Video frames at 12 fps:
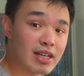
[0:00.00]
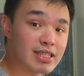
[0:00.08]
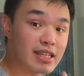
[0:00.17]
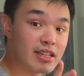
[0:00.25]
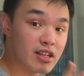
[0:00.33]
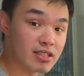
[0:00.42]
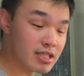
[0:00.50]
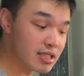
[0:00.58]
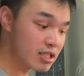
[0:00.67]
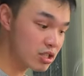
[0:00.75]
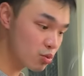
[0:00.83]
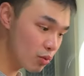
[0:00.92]
it doesn't
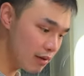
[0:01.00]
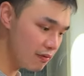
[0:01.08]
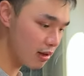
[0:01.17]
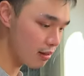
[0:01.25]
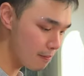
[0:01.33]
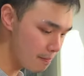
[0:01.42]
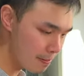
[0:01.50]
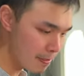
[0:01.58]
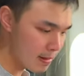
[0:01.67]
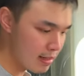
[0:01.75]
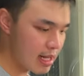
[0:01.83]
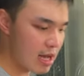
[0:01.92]
swivel.
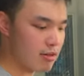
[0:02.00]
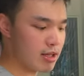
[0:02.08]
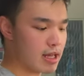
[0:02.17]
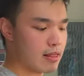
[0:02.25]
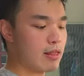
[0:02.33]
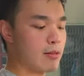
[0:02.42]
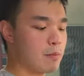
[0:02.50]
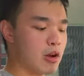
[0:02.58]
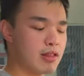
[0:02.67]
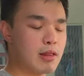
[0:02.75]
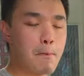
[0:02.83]
Now you get probably the